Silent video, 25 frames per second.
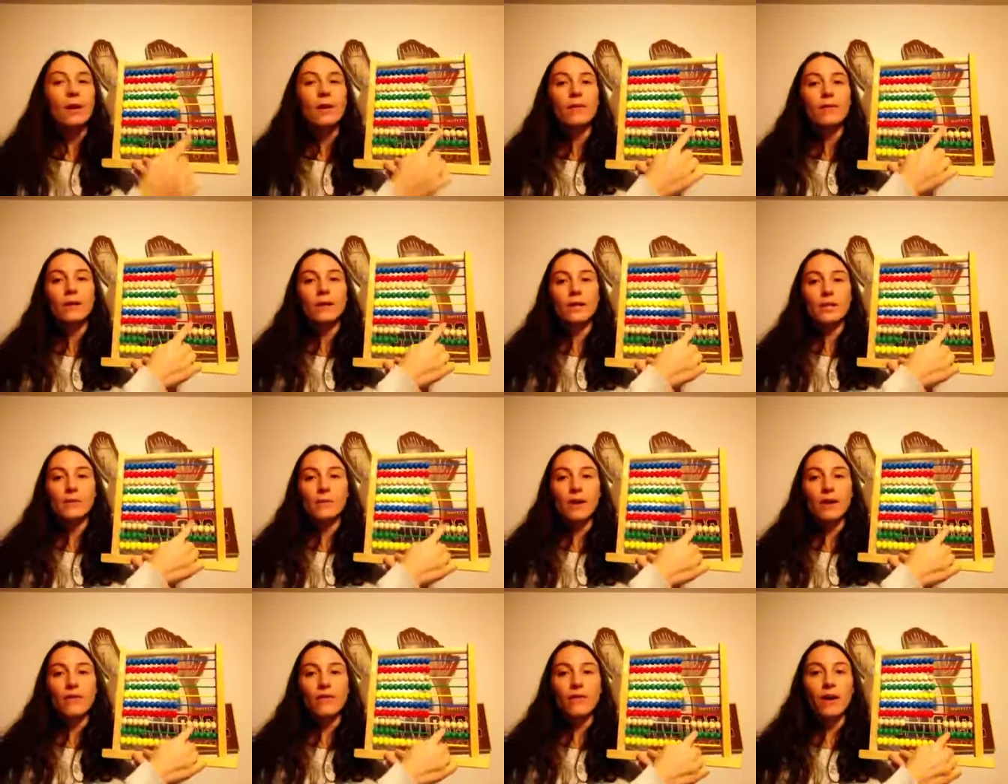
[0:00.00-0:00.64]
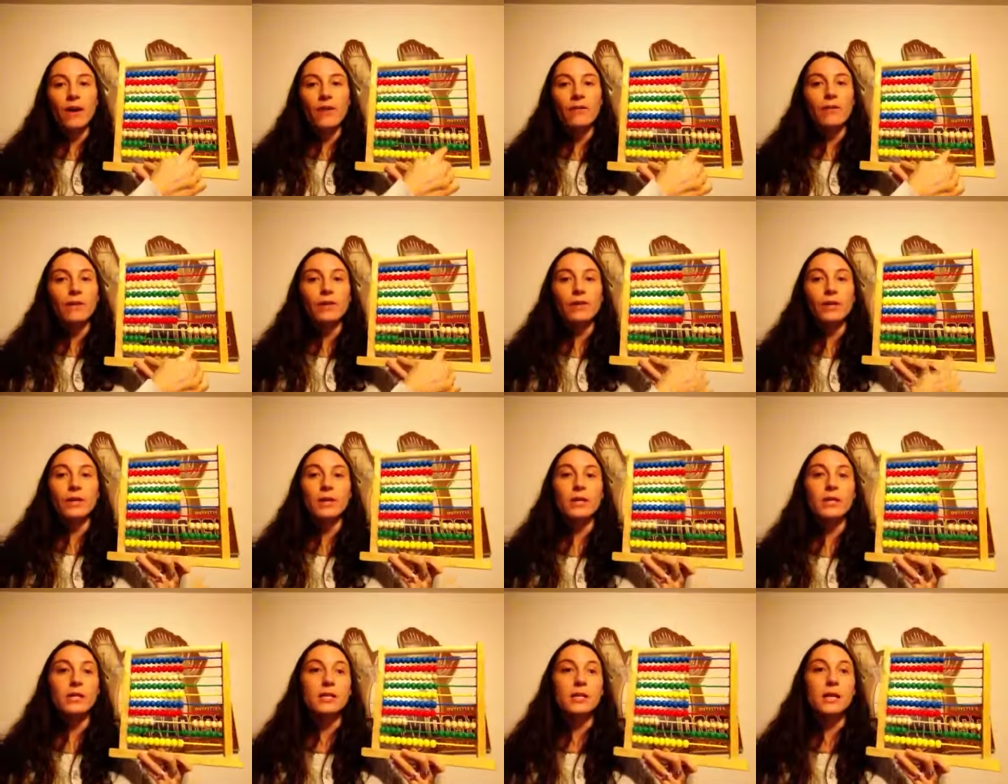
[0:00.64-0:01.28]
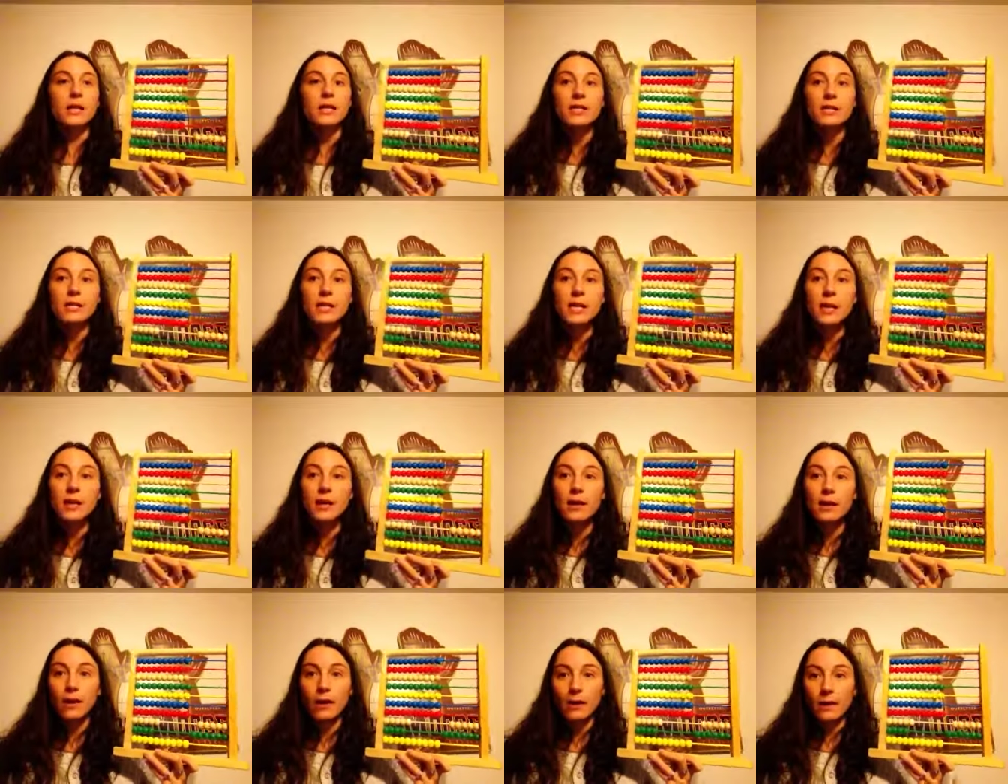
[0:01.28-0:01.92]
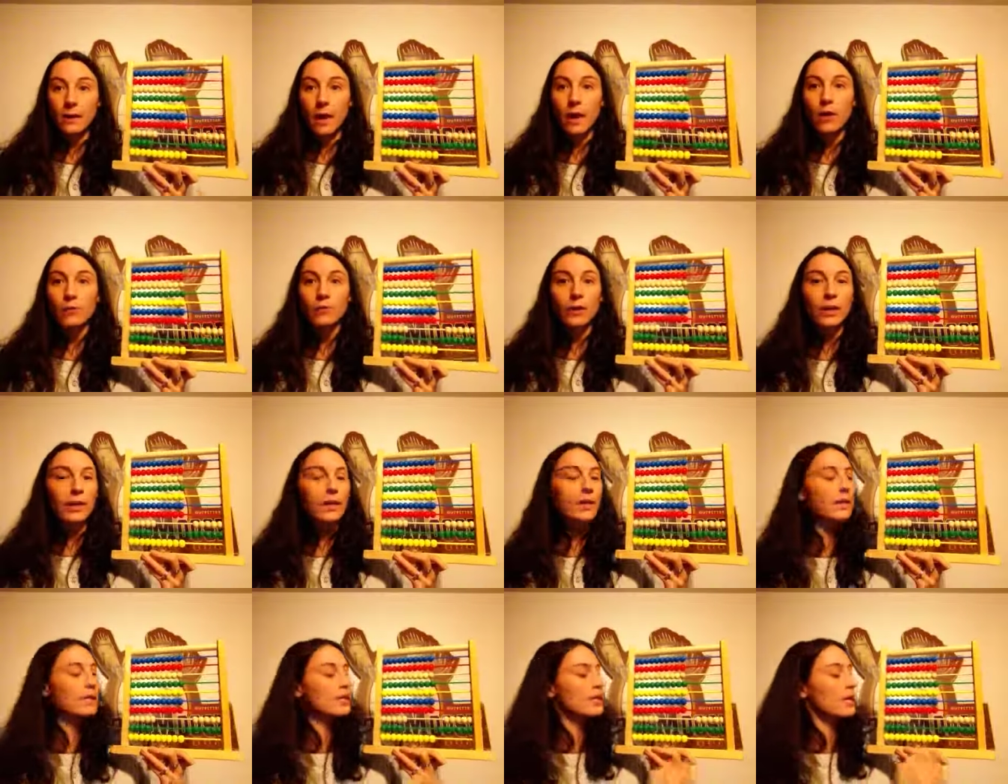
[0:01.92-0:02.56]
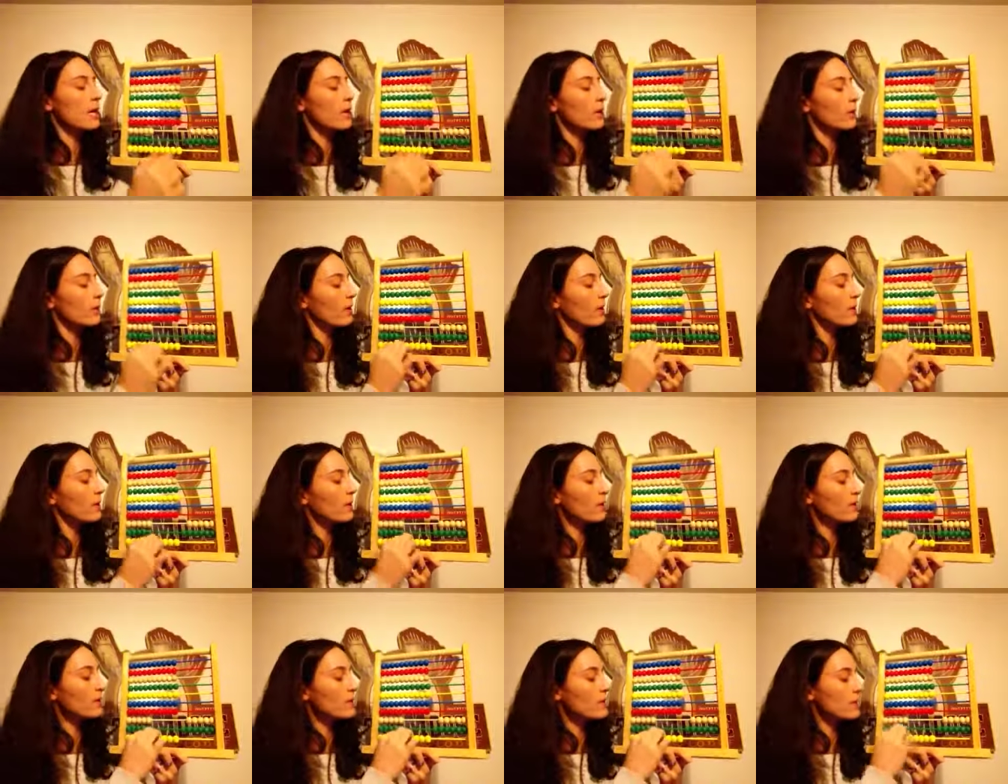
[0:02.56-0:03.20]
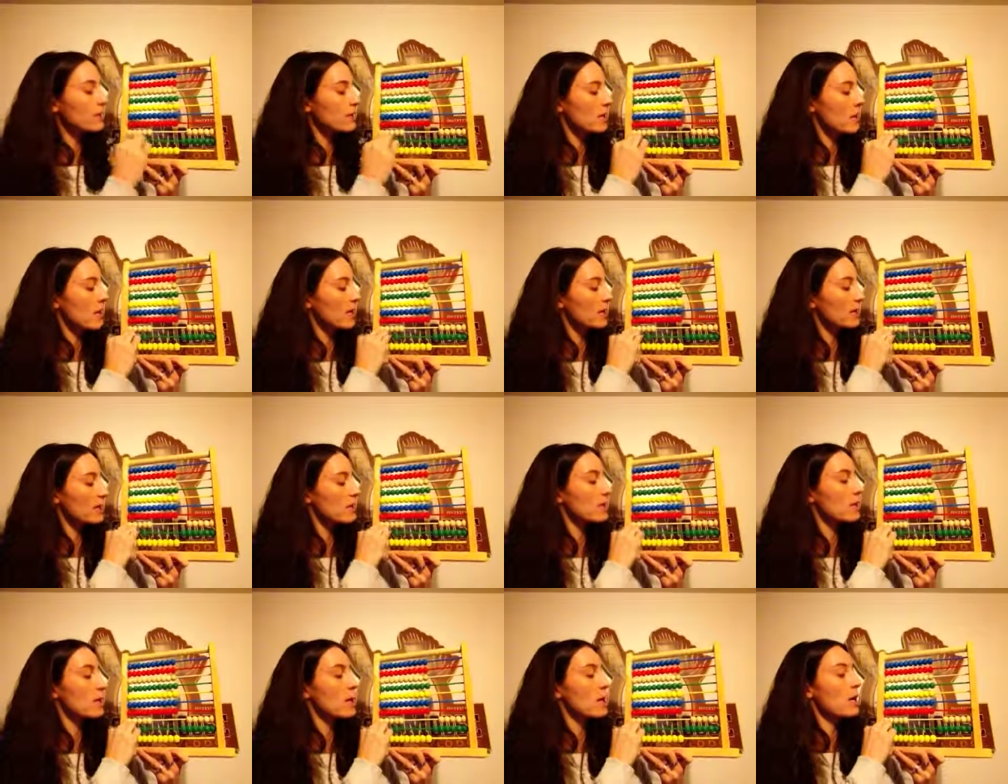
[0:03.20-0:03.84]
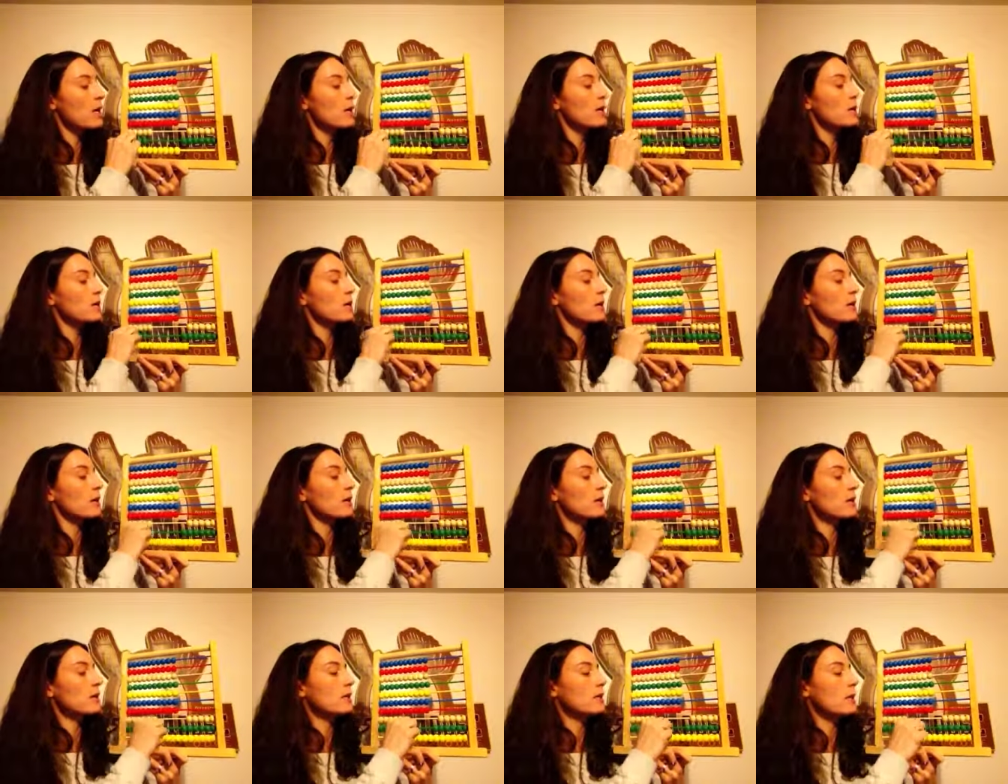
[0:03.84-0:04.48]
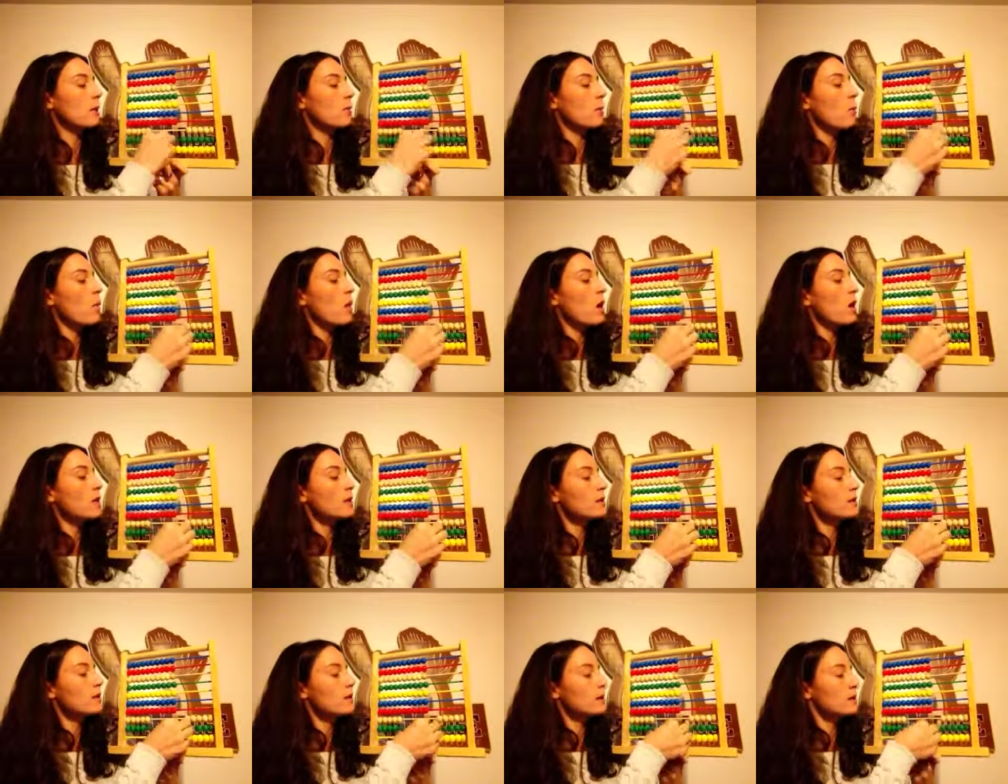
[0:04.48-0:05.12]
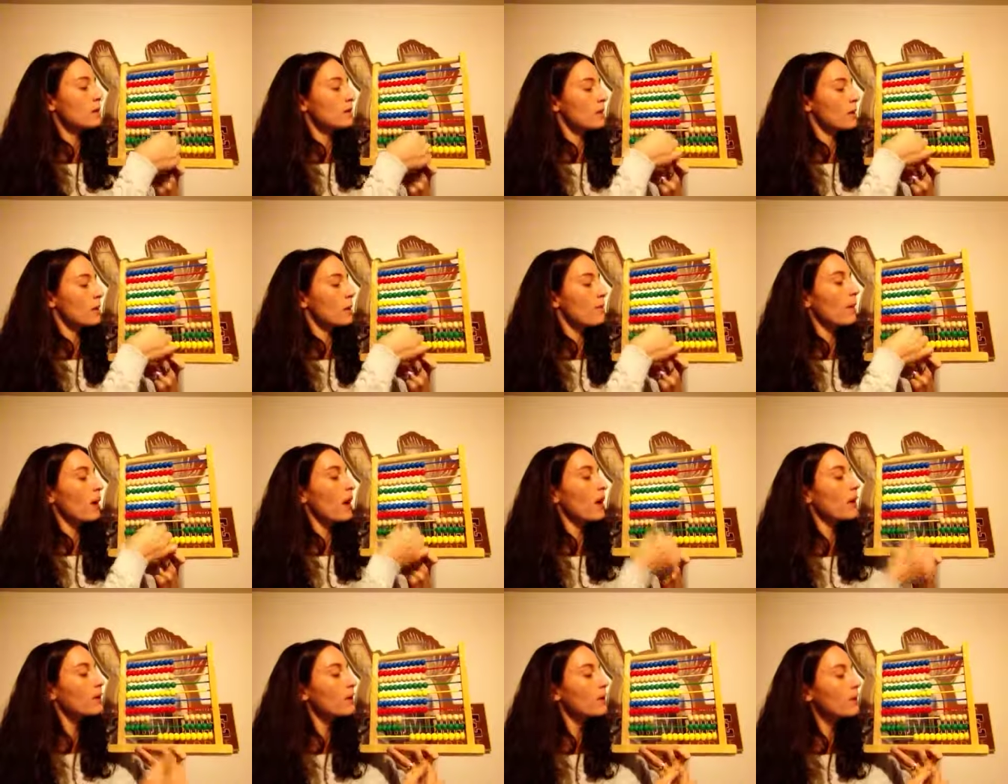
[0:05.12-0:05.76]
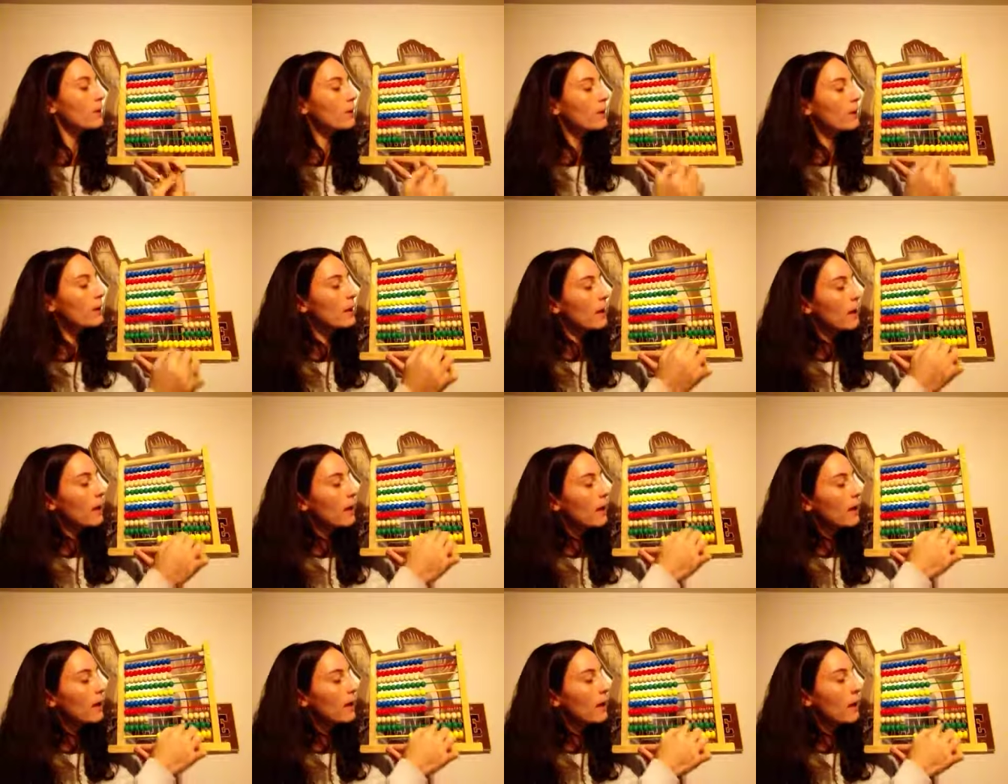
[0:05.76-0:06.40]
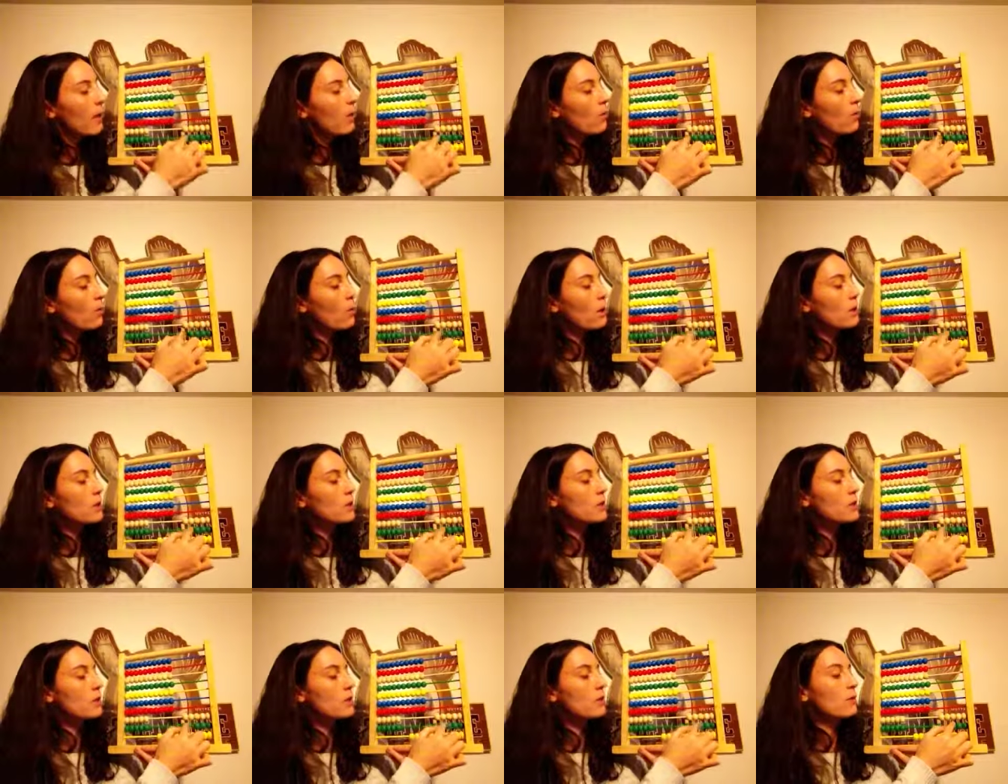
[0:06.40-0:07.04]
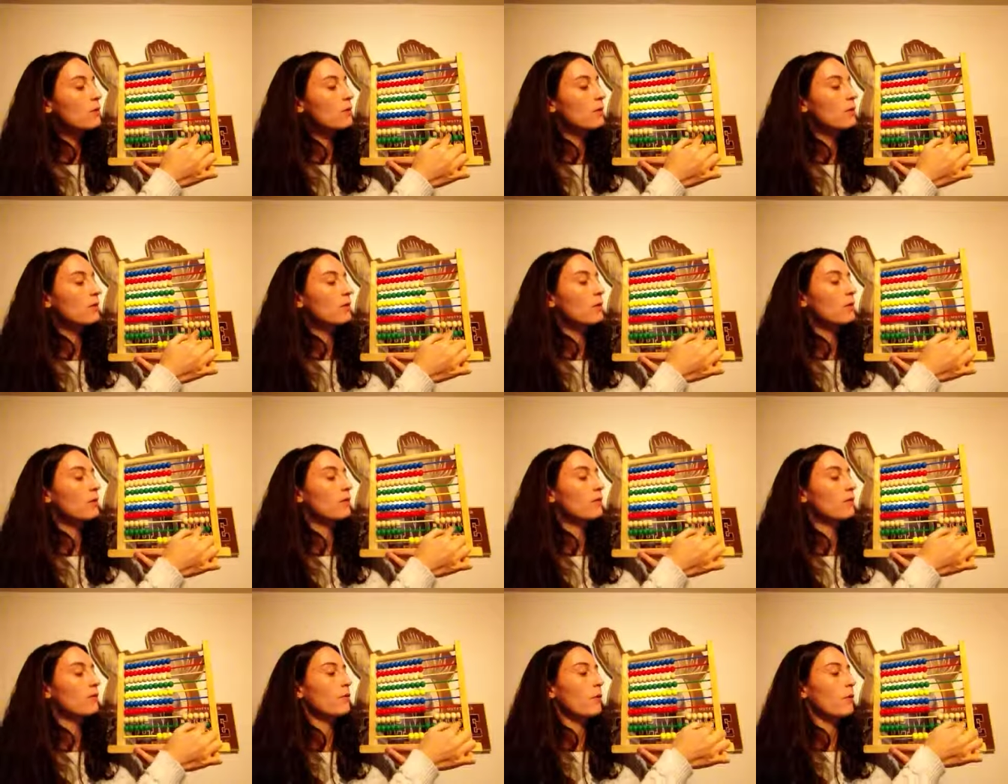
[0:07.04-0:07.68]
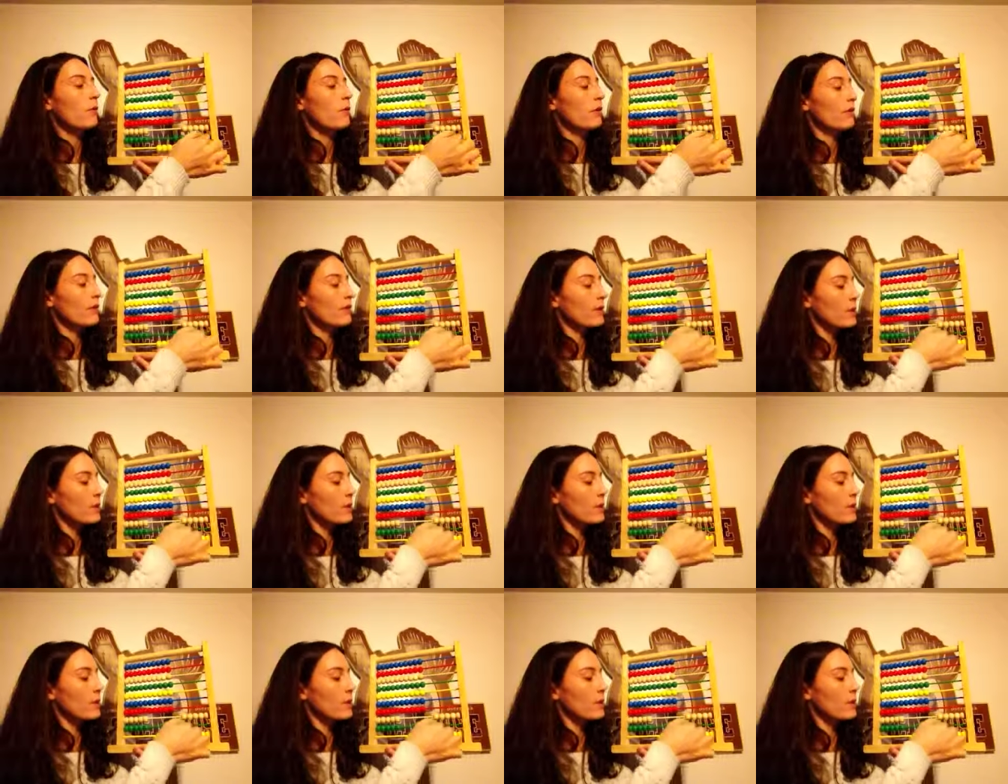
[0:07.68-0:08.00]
There's my 560, and now I'm ready to take away 56. So I need some ones. I'm going to borrow, and now 1, 2, 3, 4.